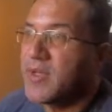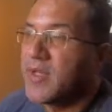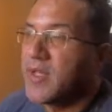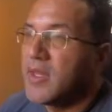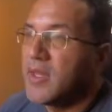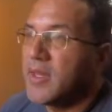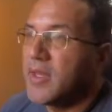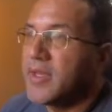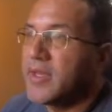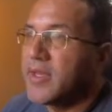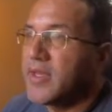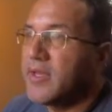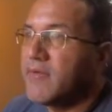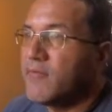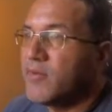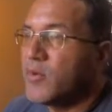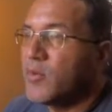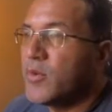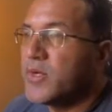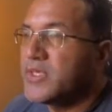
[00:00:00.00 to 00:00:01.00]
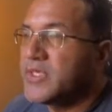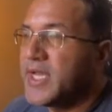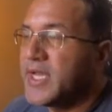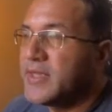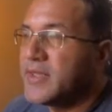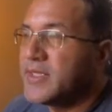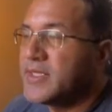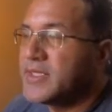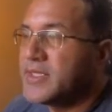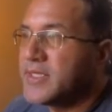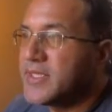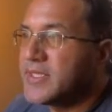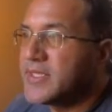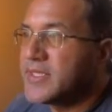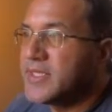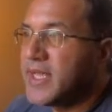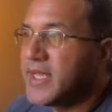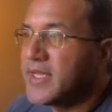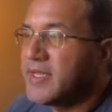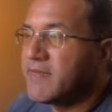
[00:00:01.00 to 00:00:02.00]
Like if we were to take this
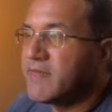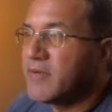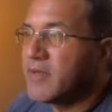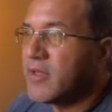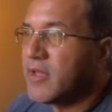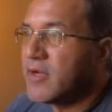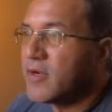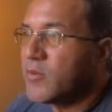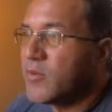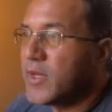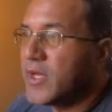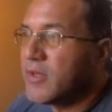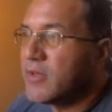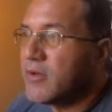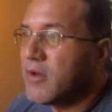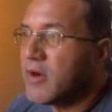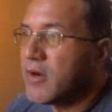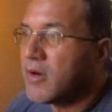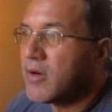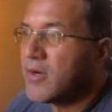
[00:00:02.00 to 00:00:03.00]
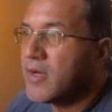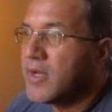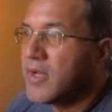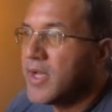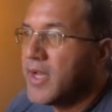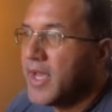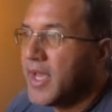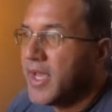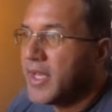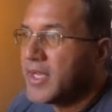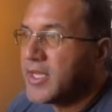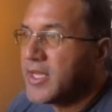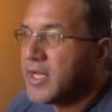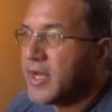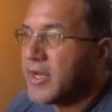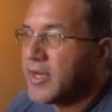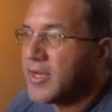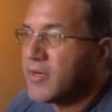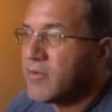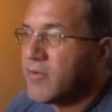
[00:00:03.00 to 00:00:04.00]
90-foot long rail car and
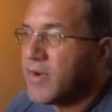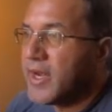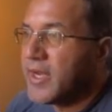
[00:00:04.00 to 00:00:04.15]
cut it right